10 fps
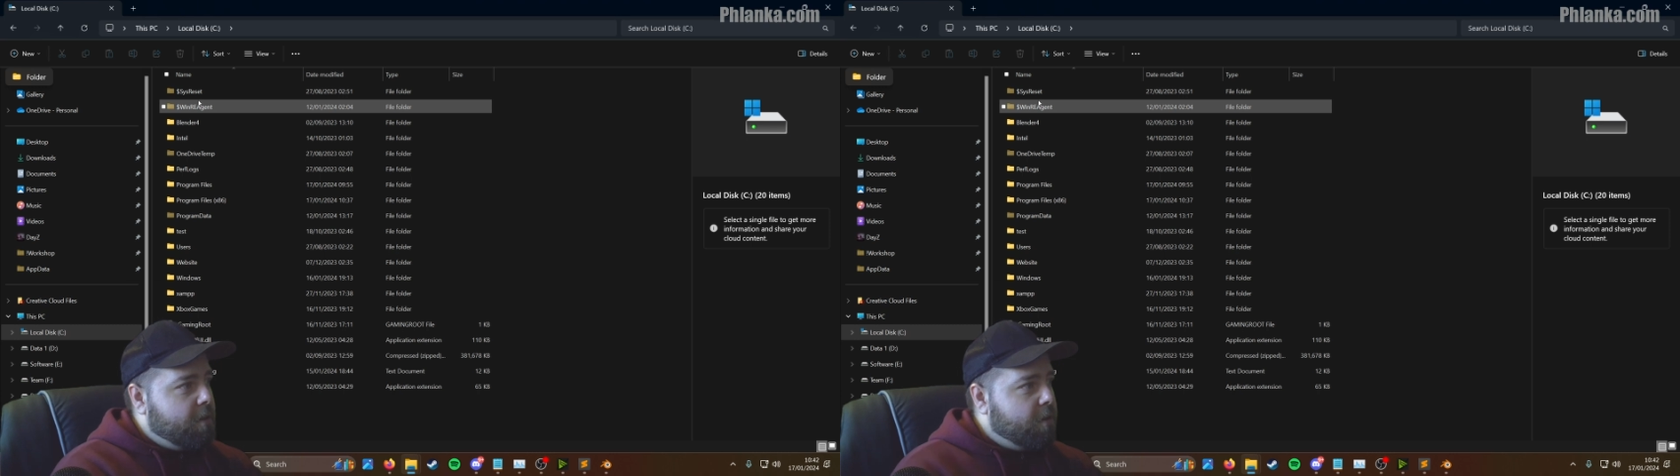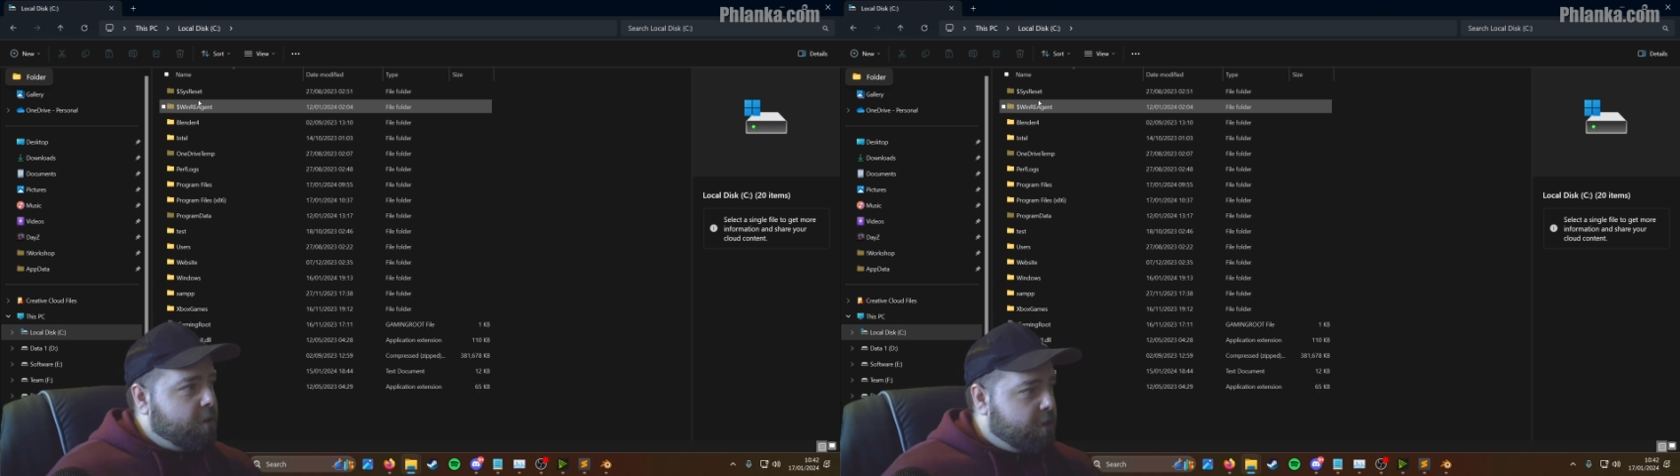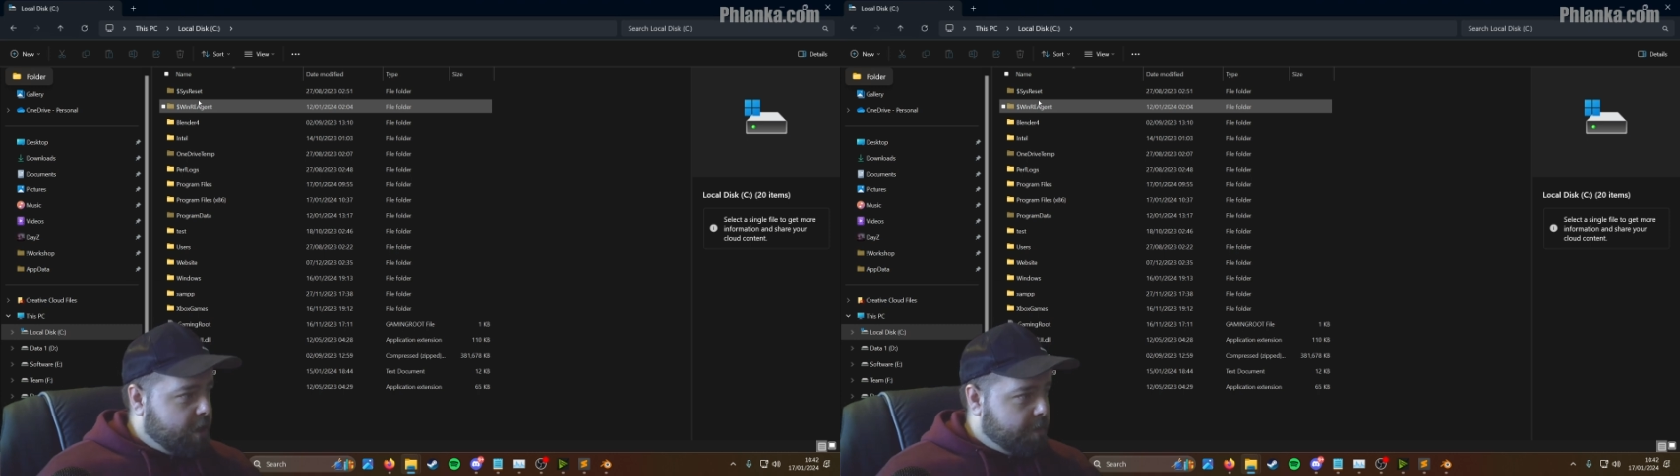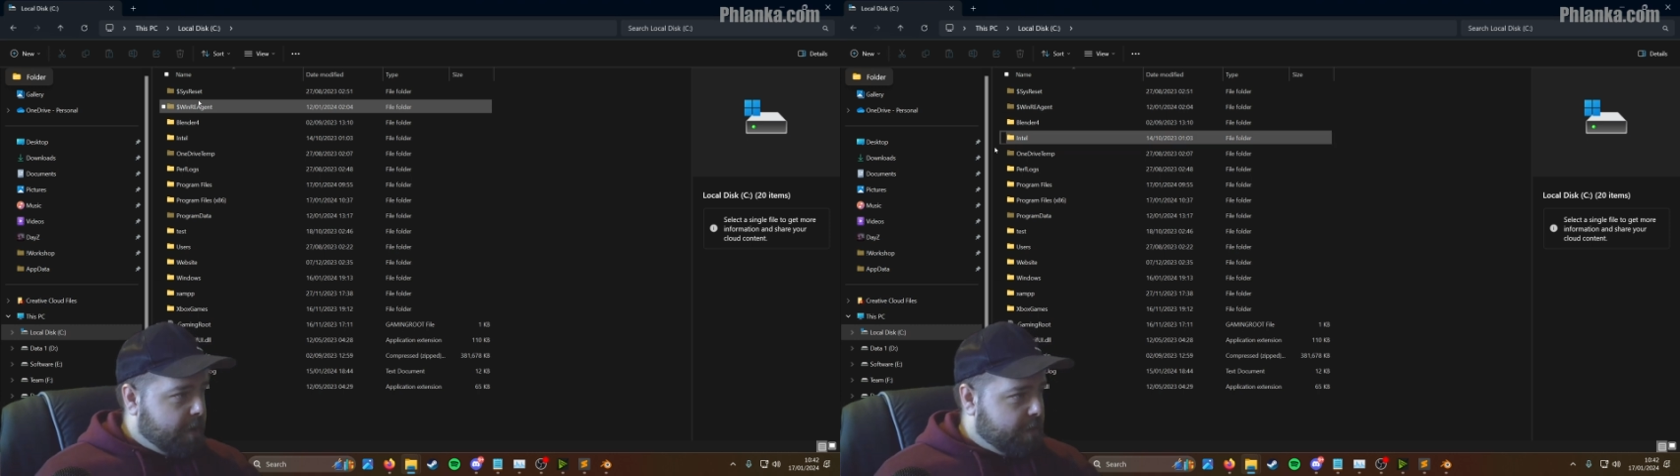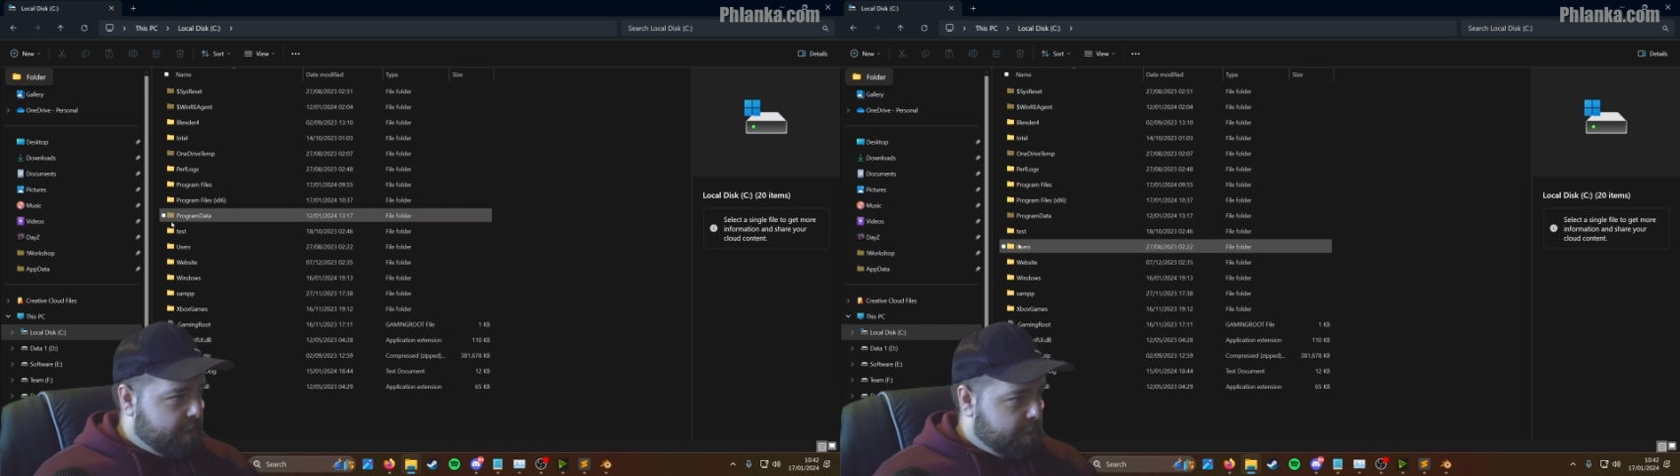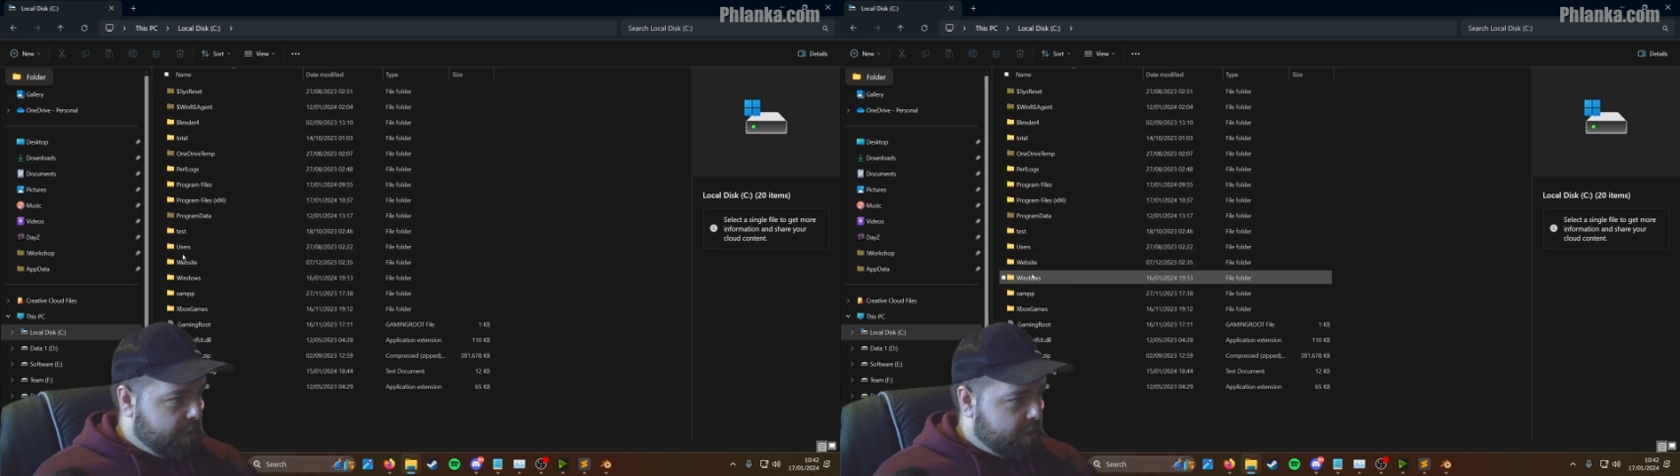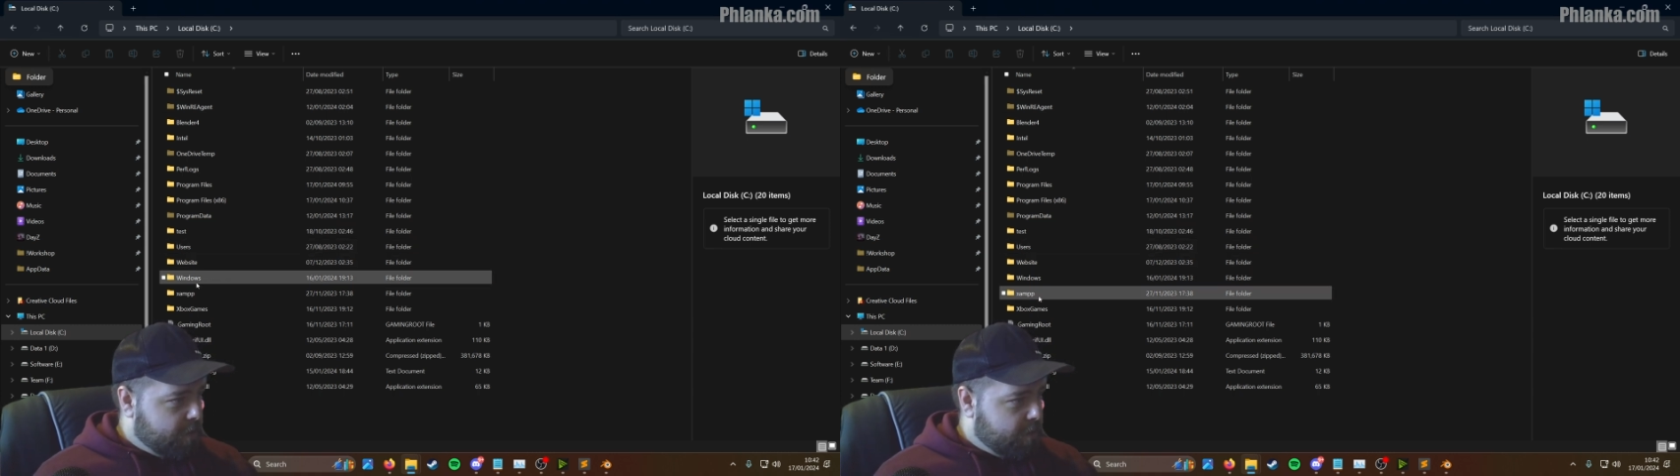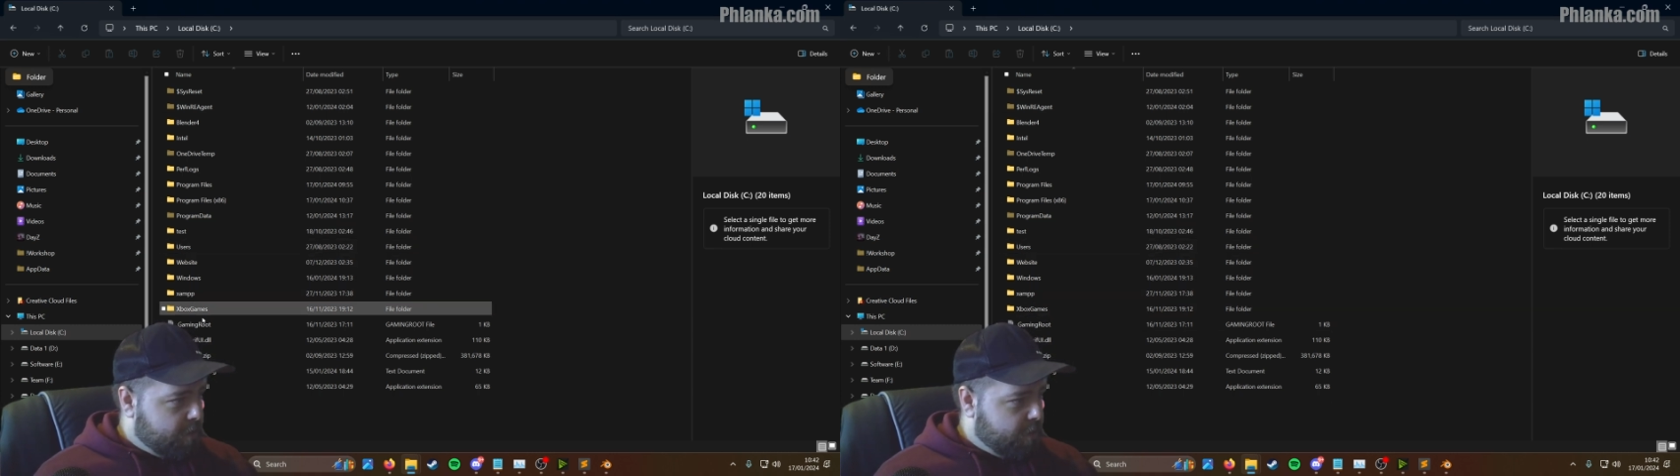I'm not going to type anything because I just